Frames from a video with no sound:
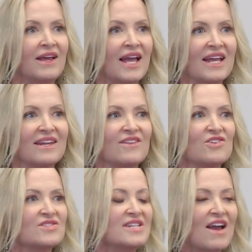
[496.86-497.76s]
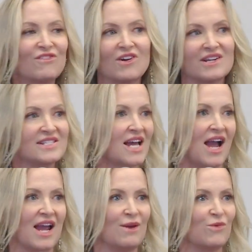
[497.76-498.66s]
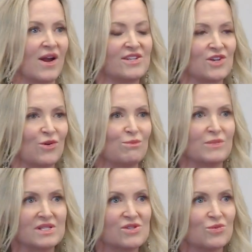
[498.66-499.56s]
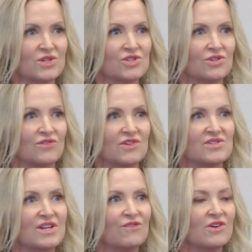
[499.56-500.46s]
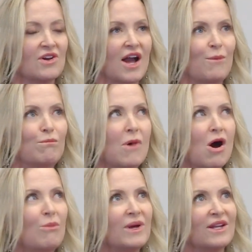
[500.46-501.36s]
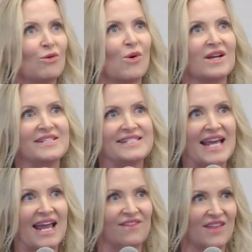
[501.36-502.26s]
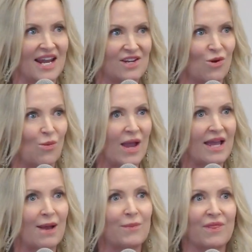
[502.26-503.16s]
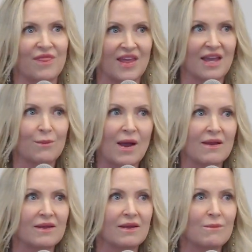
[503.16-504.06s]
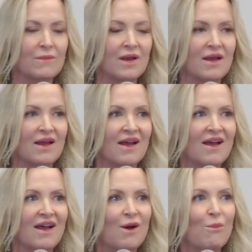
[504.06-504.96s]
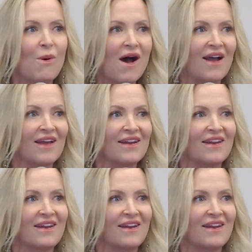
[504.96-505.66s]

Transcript: And there's never a time where I don't miss Richard. There's never a moment or a day that I don't wake up and think about him, but